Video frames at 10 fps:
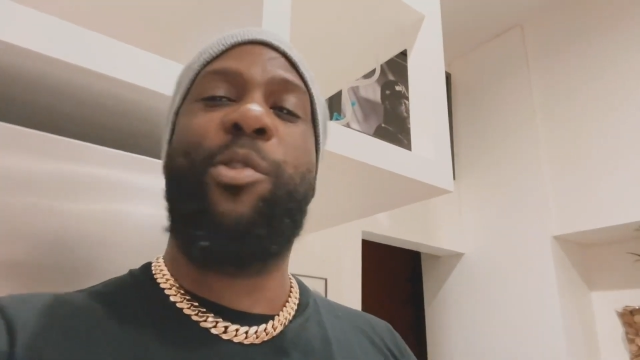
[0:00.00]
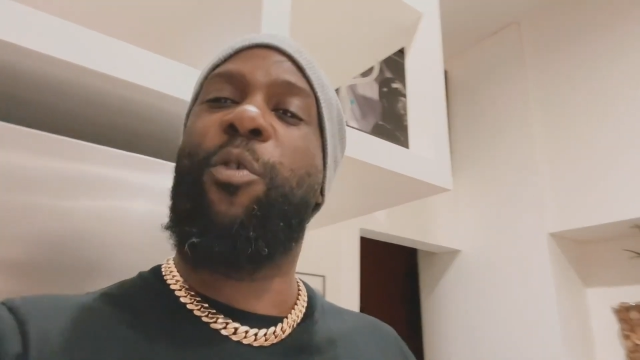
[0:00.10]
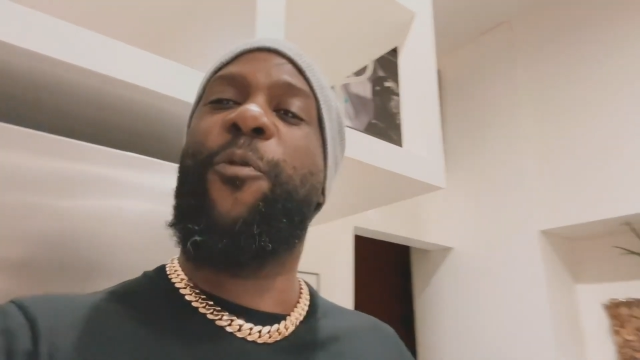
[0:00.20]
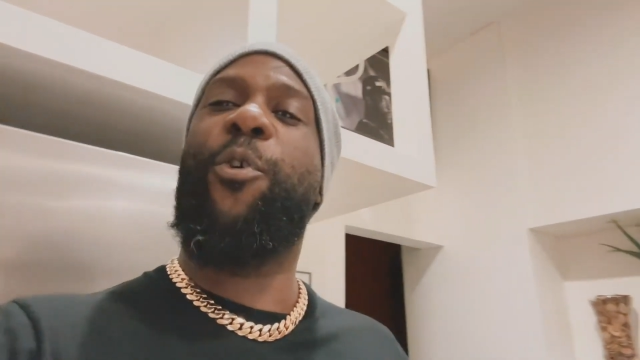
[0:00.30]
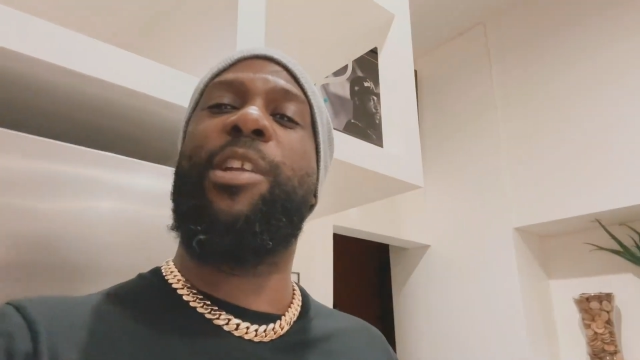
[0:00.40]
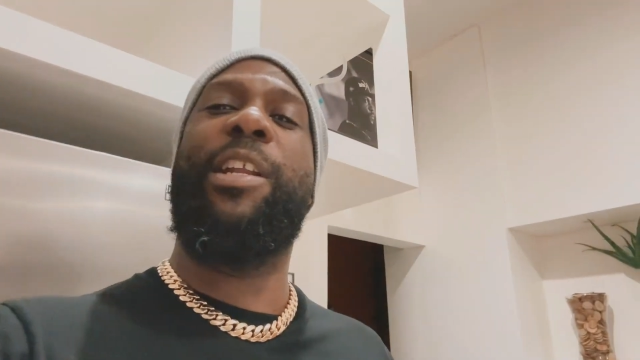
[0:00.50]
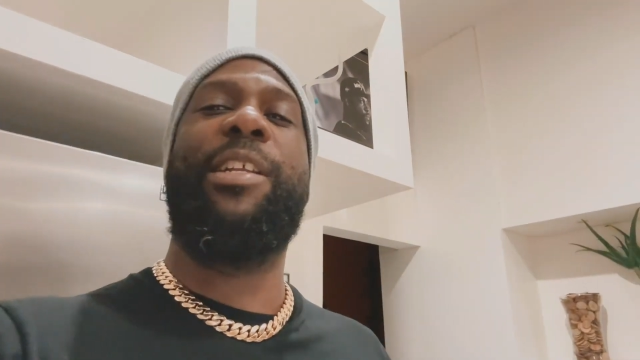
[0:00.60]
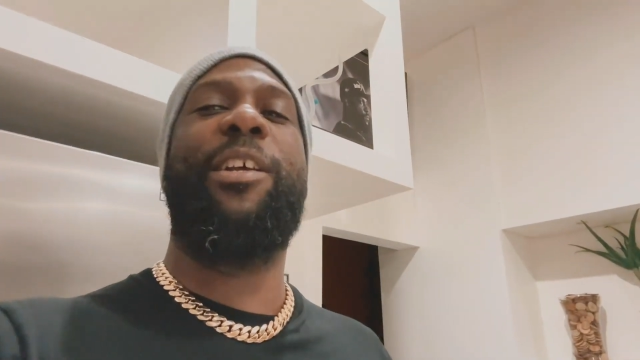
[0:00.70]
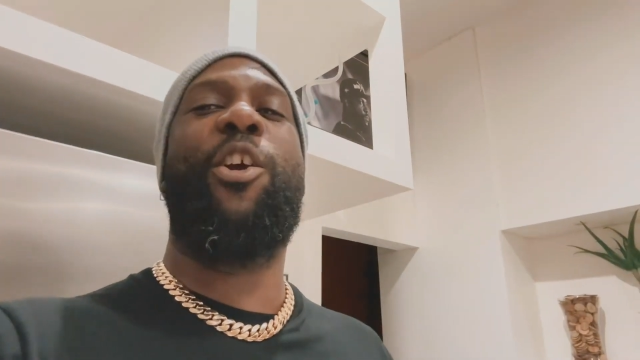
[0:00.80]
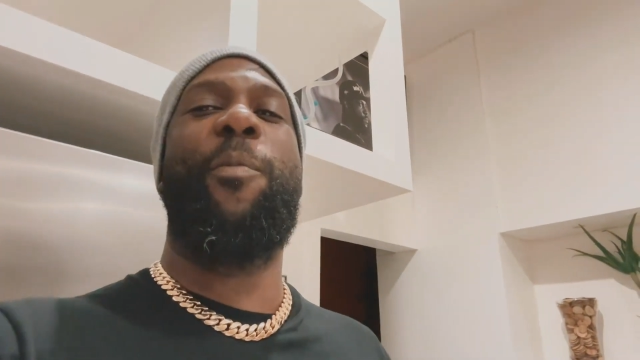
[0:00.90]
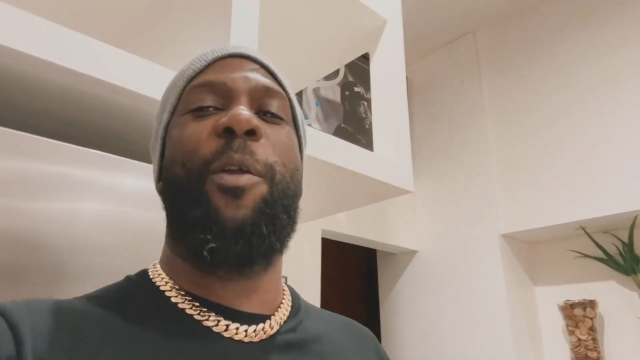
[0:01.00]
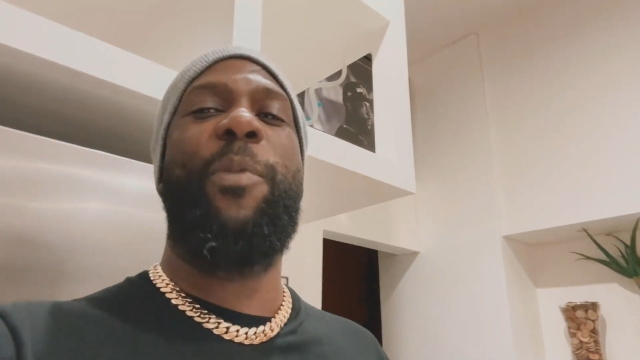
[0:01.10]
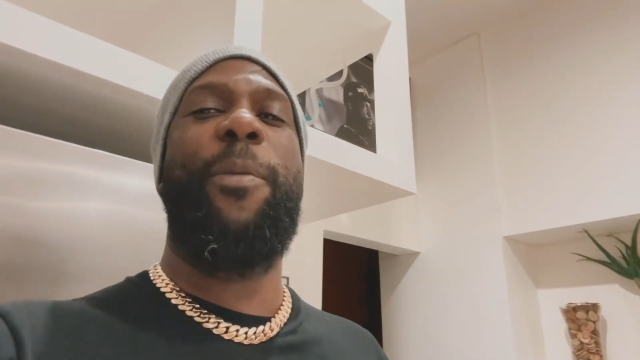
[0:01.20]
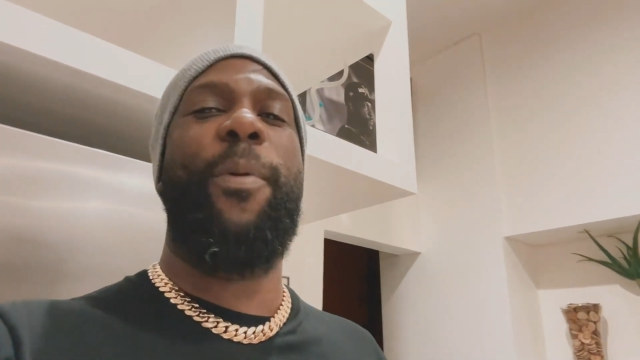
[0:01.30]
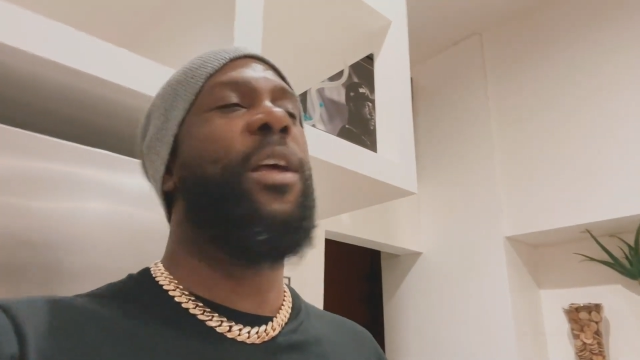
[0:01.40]
So 14 other Caribbean
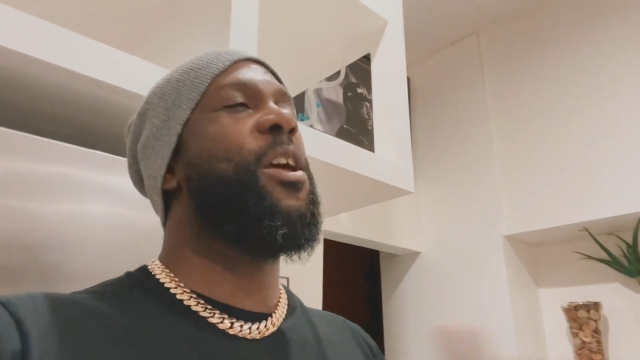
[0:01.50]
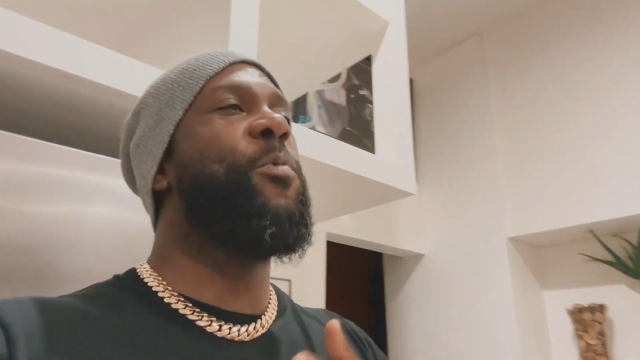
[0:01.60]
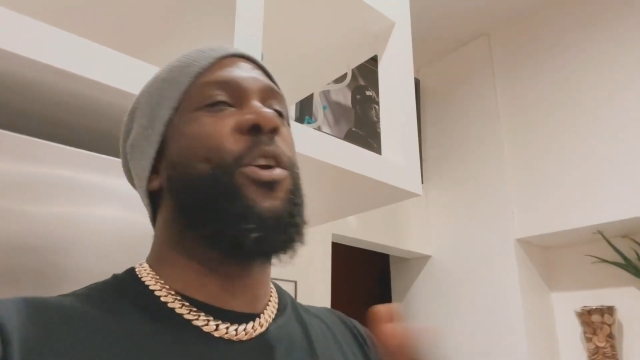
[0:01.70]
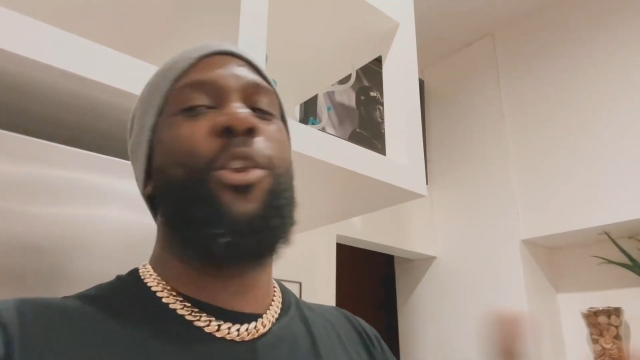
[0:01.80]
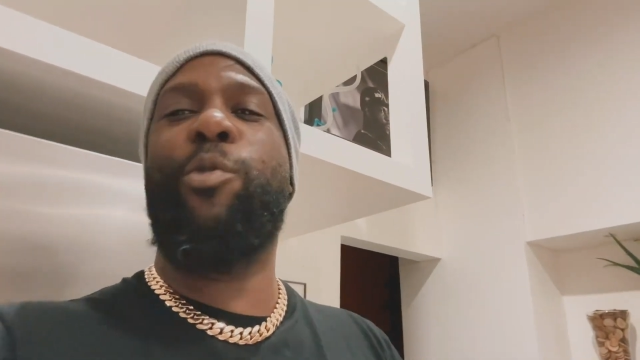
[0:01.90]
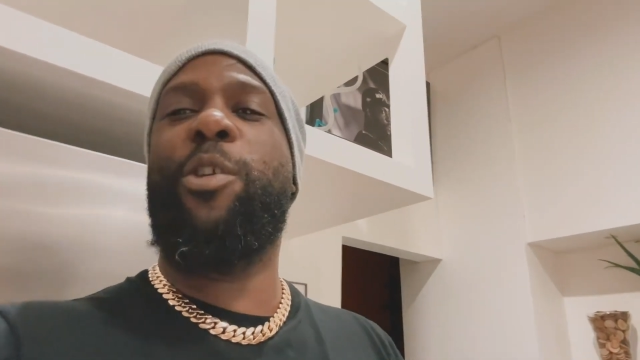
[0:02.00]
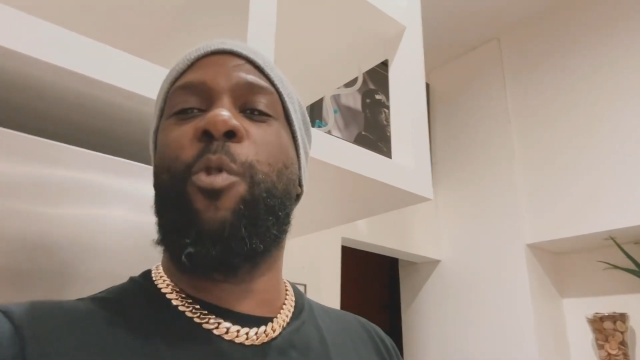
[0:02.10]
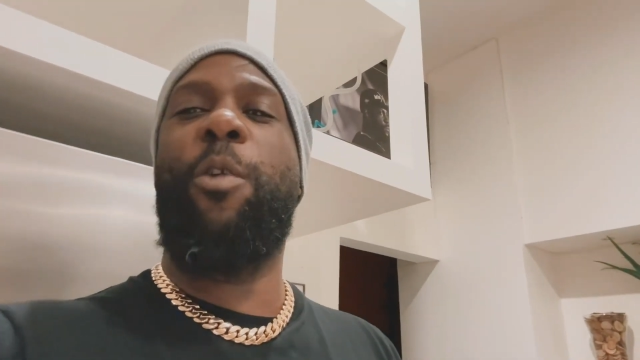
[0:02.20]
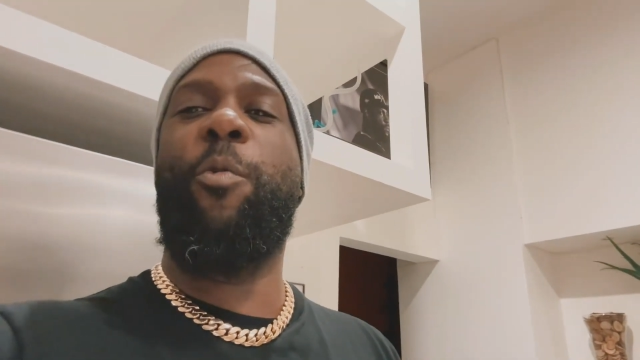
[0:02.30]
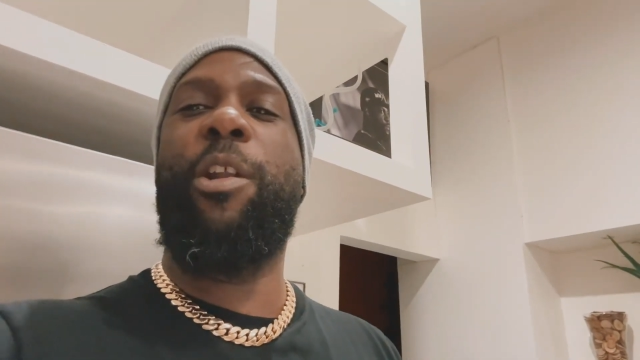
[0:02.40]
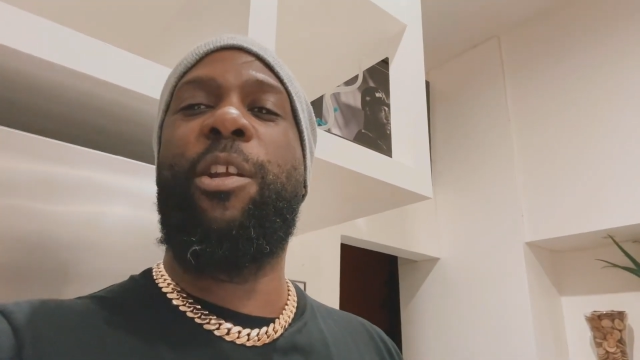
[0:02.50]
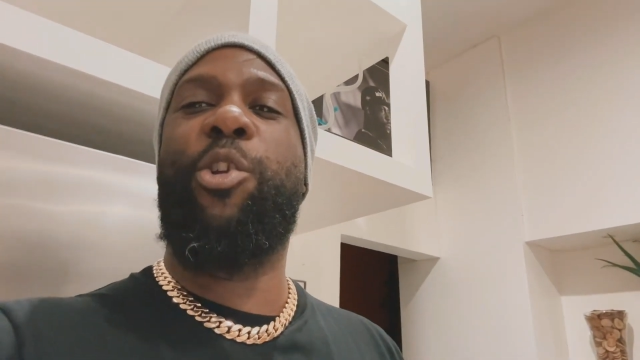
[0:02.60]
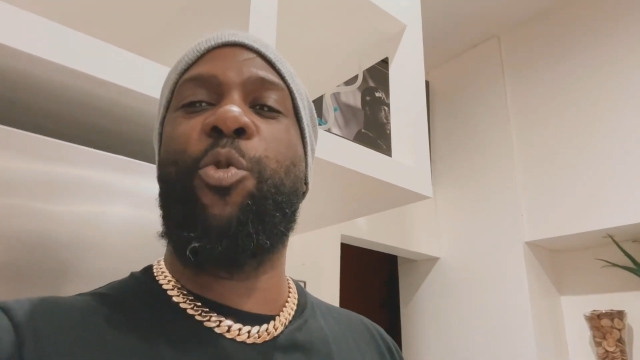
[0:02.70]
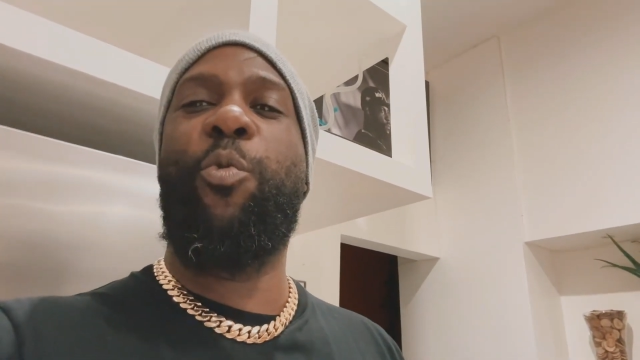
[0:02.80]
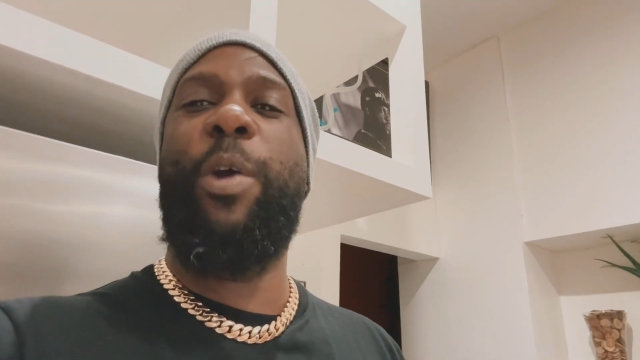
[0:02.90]
people, we could use the one word in the
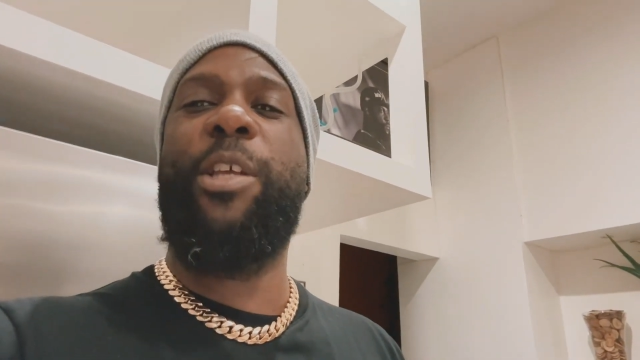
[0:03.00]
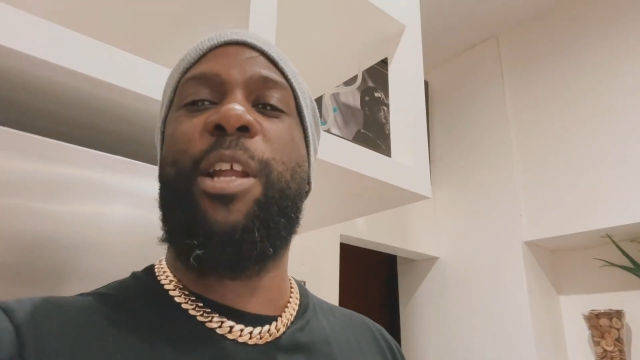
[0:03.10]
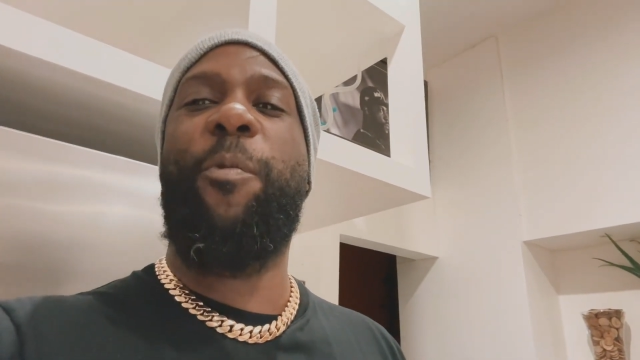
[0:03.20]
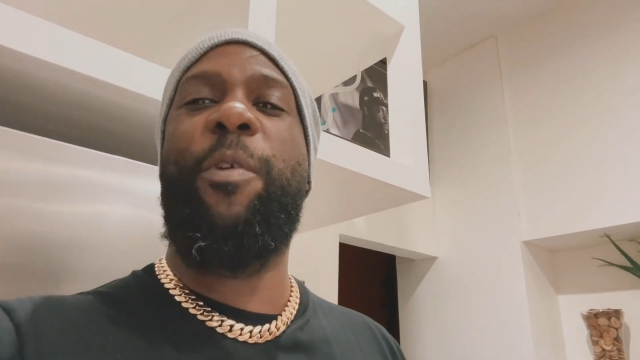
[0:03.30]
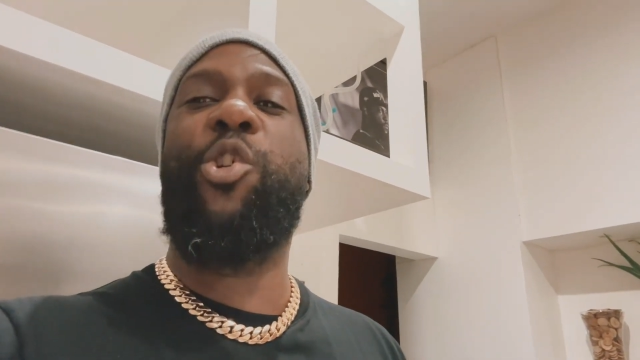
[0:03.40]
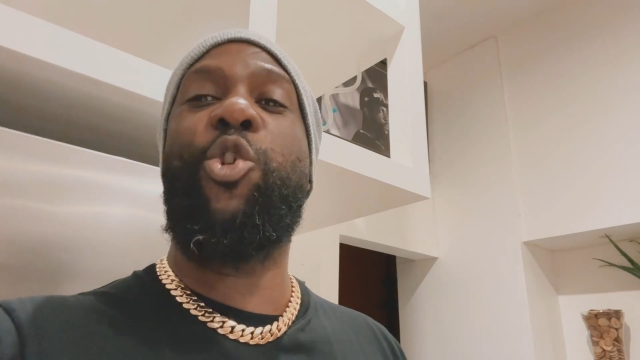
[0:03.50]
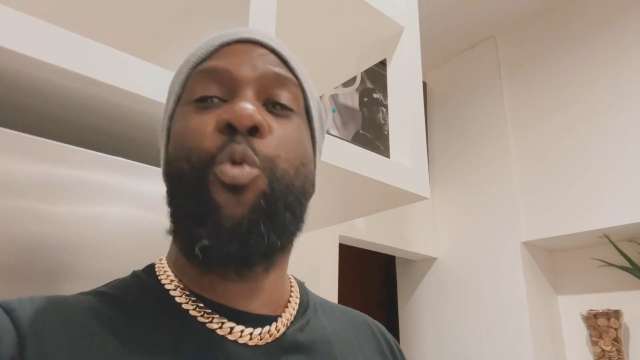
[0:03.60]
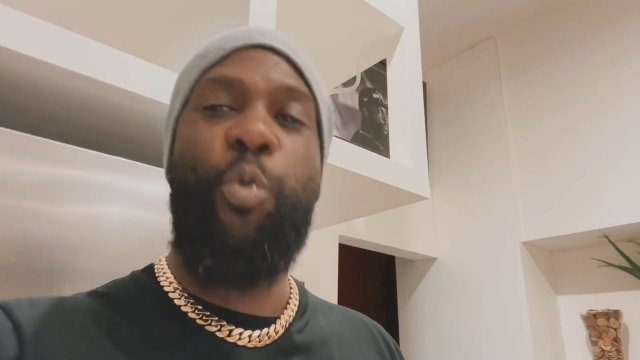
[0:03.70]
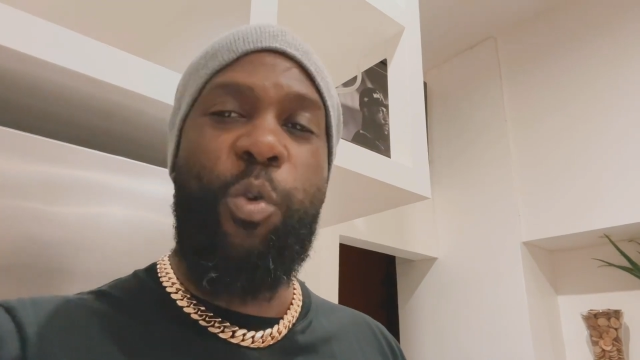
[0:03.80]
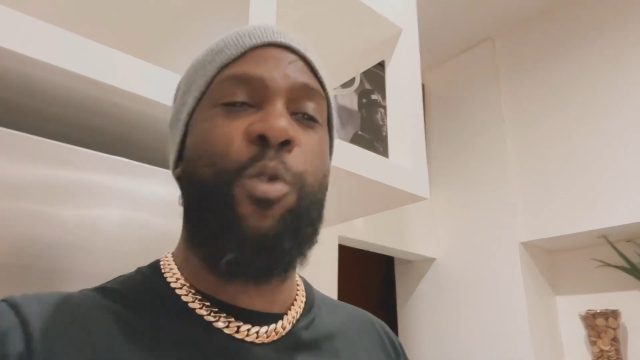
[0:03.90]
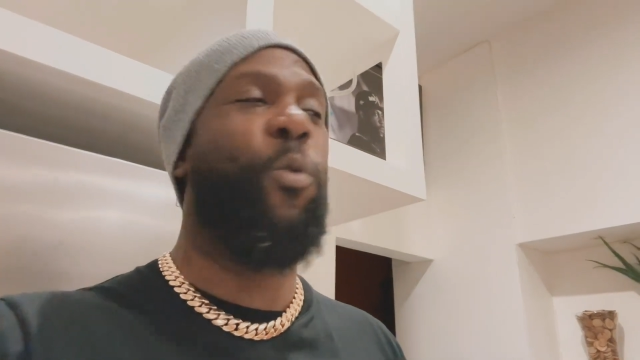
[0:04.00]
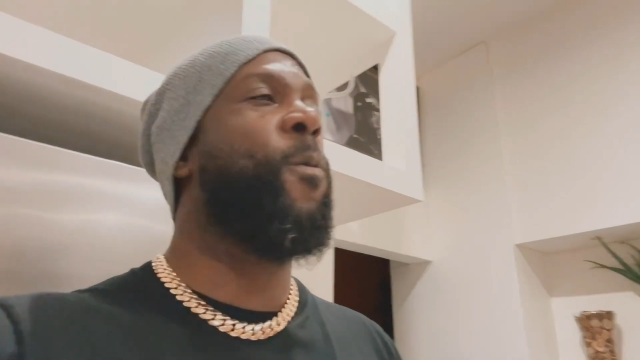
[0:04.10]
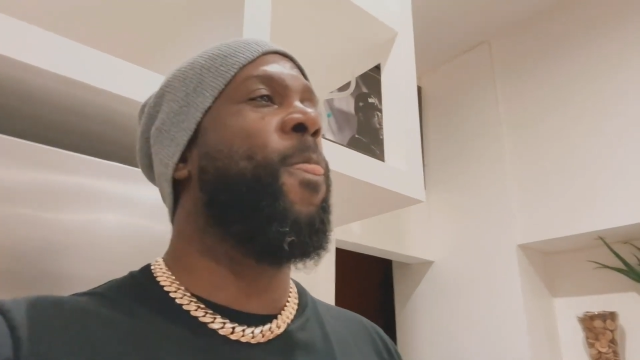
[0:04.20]
two ways that we choose to.